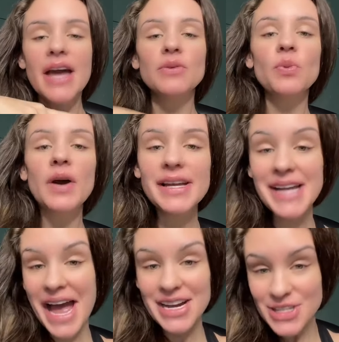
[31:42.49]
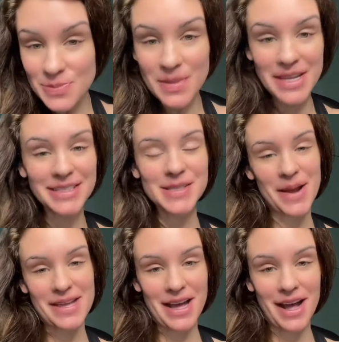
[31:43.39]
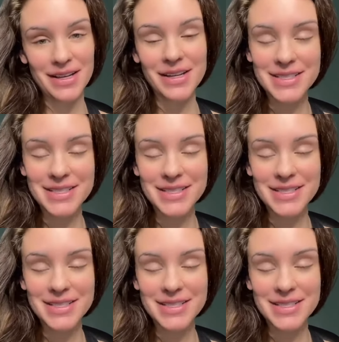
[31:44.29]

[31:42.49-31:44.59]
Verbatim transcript: And what Ash means by that,